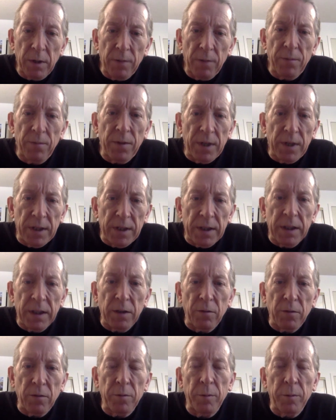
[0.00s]
finding, you
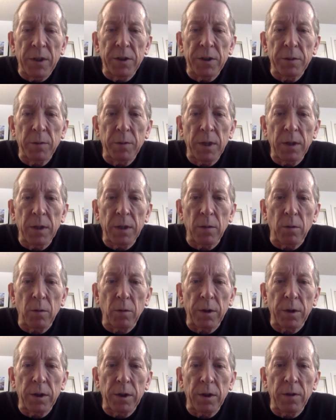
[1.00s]
know, with my shamanic
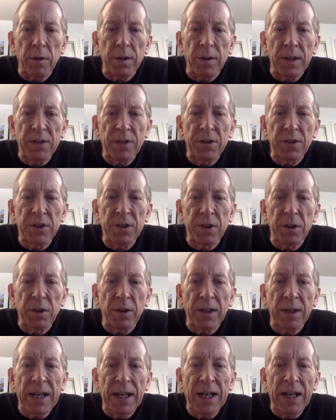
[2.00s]
work. You don't
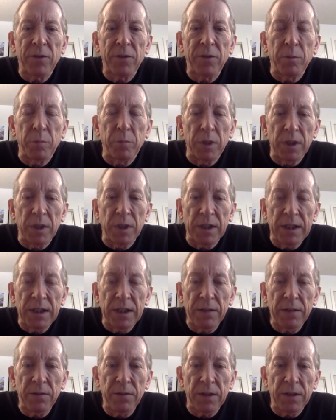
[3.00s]
necessarily have to
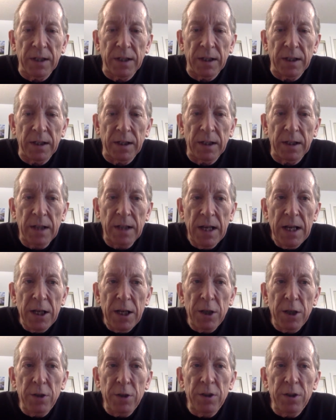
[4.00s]
believe in it.
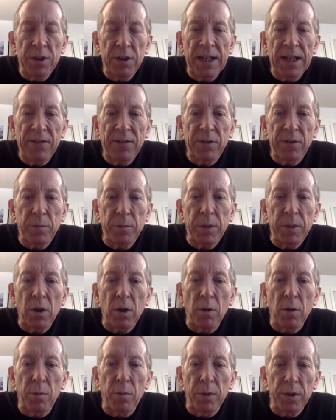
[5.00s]
You just have to be
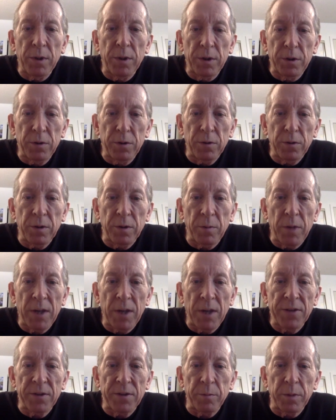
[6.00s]
open to the
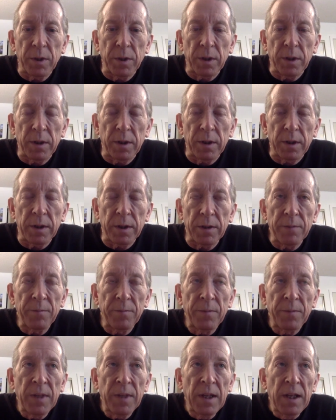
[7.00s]
possibility.
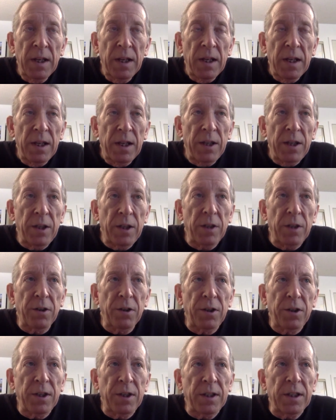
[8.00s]
The other
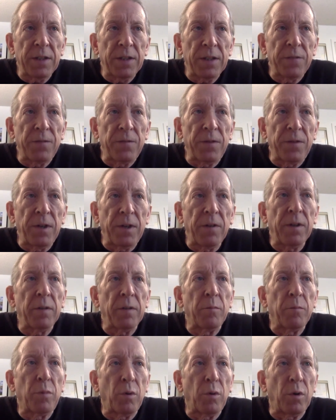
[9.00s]
thing that's very
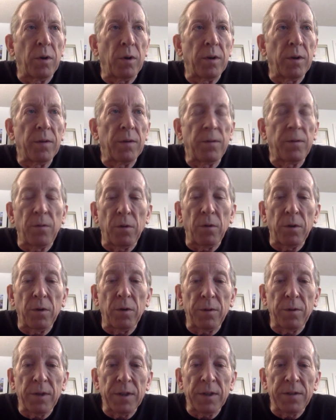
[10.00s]
important for
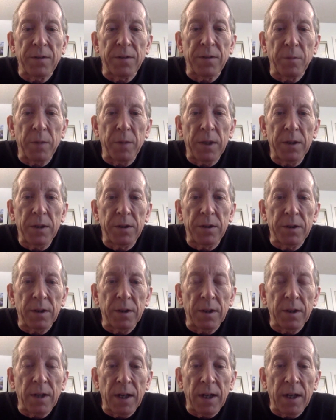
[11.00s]

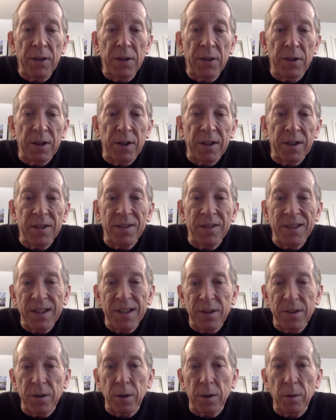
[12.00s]
transformation, I think, is
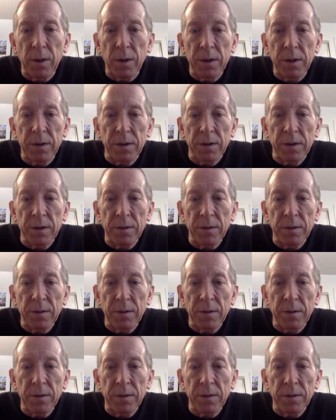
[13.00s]
integration.